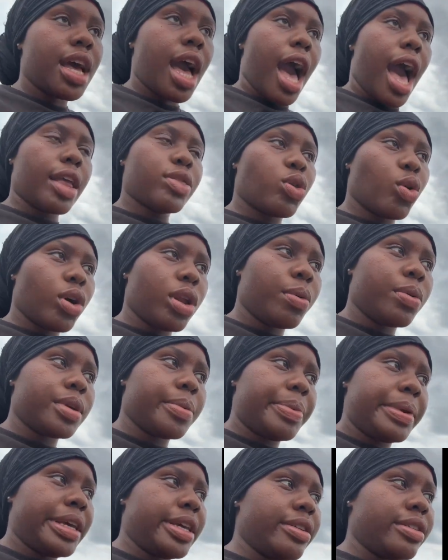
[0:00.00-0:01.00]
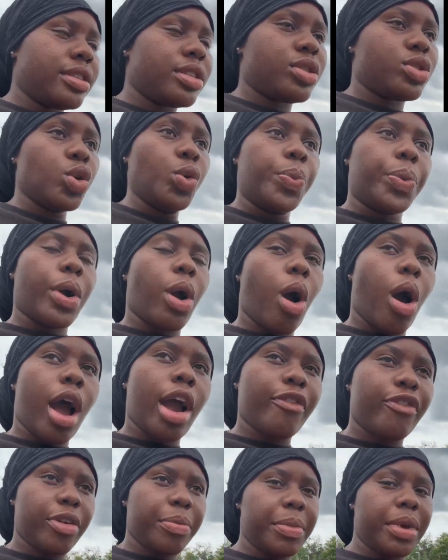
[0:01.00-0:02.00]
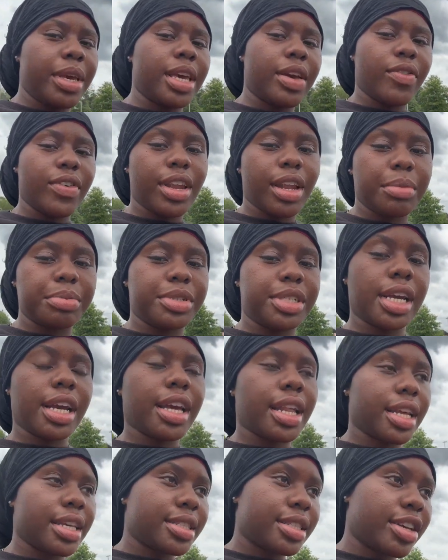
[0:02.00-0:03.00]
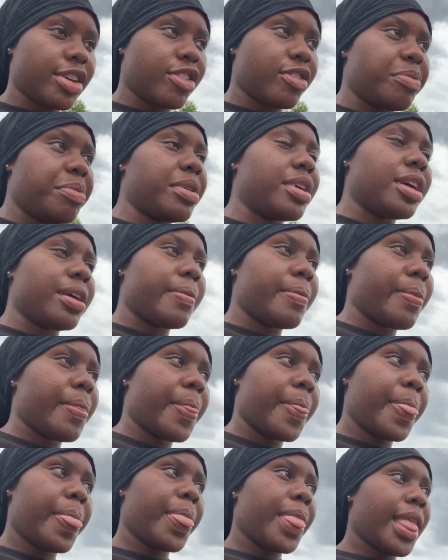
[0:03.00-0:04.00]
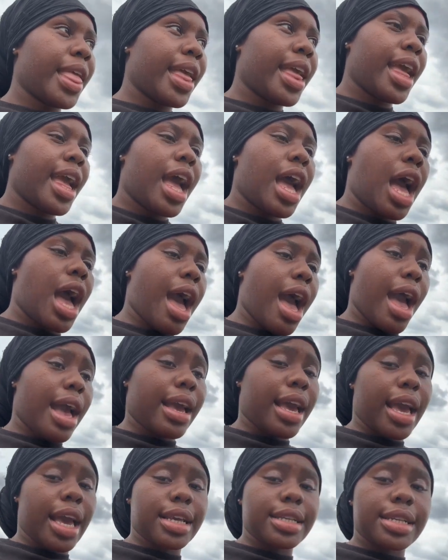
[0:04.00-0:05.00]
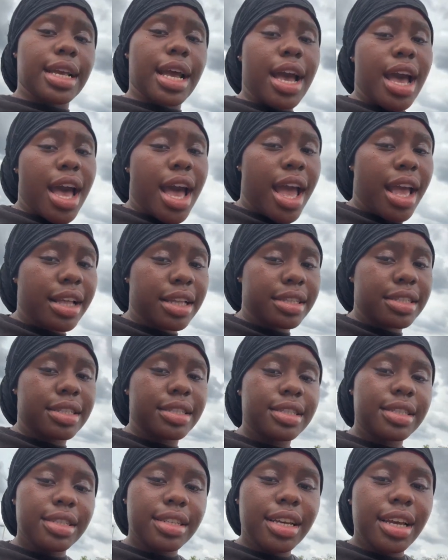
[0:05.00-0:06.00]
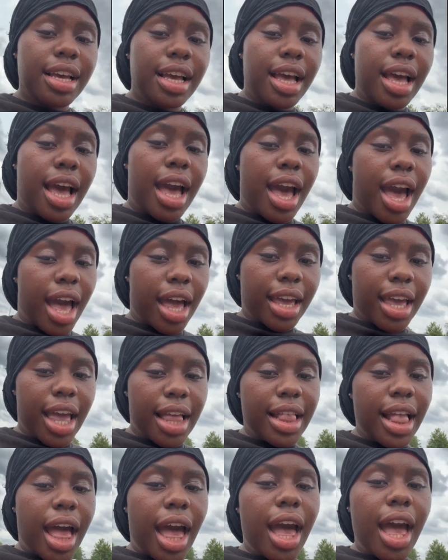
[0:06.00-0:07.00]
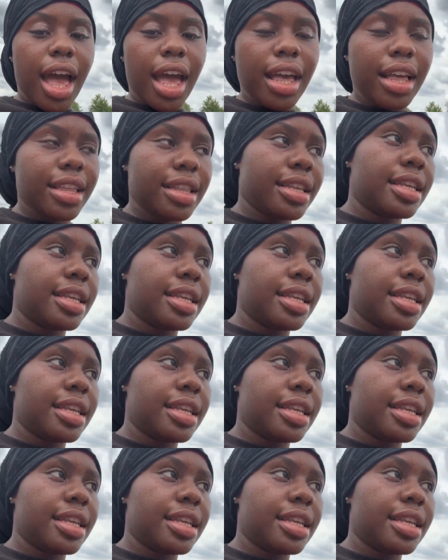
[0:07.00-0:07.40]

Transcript: I thought it would be super hard for me giving up chicken and stuff, but I guess not. I guess not.